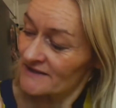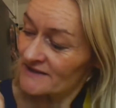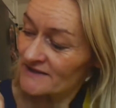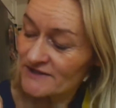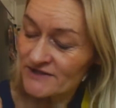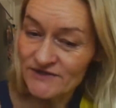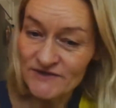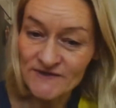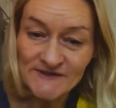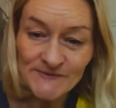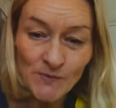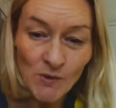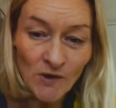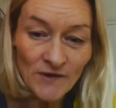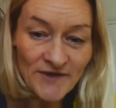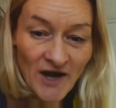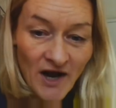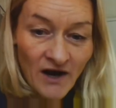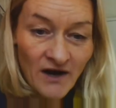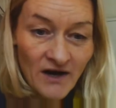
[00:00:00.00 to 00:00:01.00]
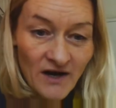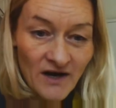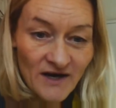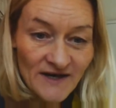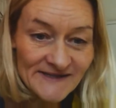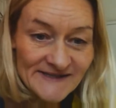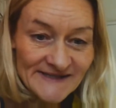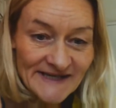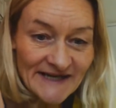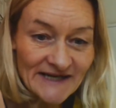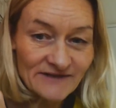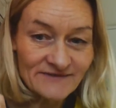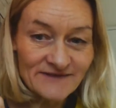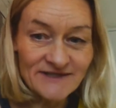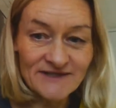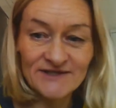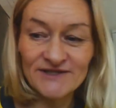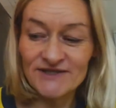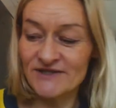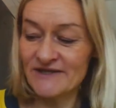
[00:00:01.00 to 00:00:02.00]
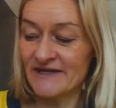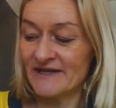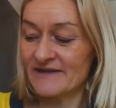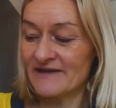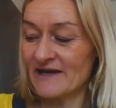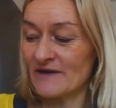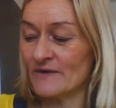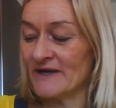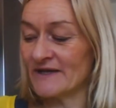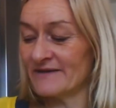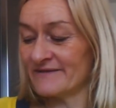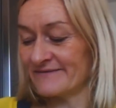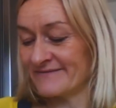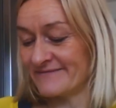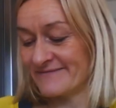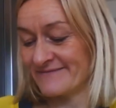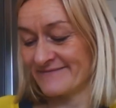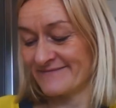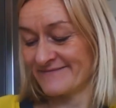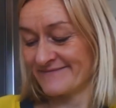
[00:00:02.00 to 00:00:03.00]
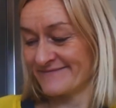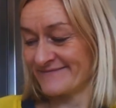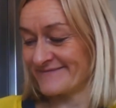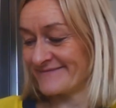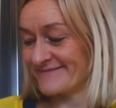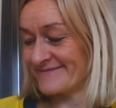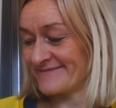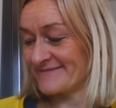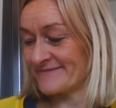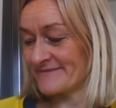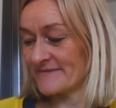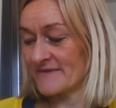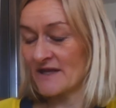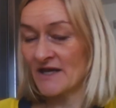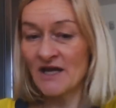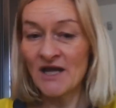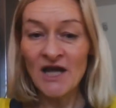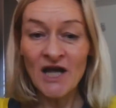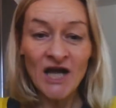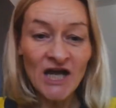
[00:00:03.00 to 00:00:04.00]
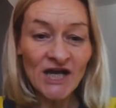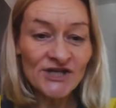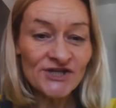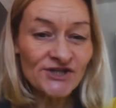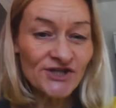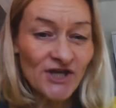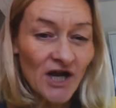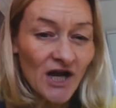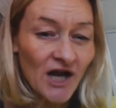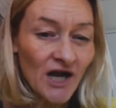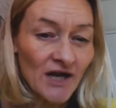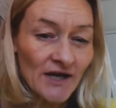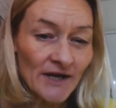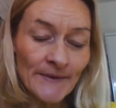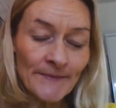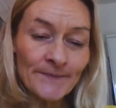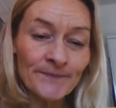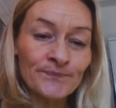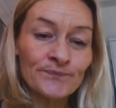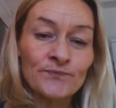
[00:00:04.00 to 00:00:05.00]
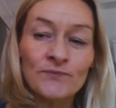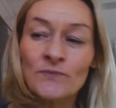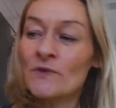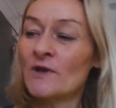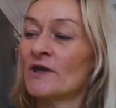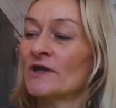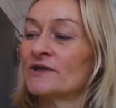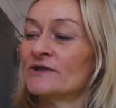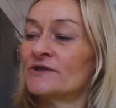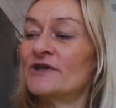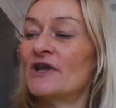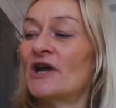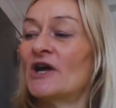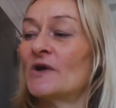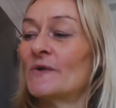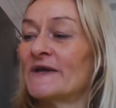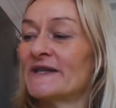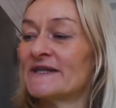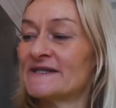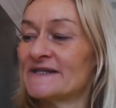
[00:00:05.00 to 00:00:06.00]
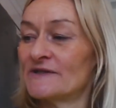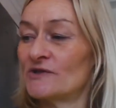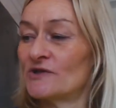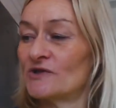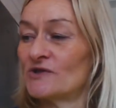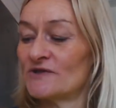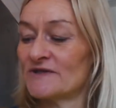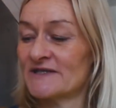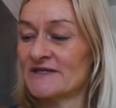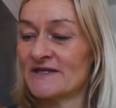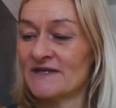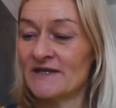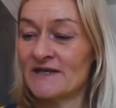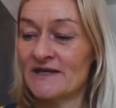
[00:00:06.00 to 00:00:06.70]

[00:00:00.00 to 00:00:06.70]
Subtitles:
Did you spot the R sound? Did you hear that one? A shark? No, it's not.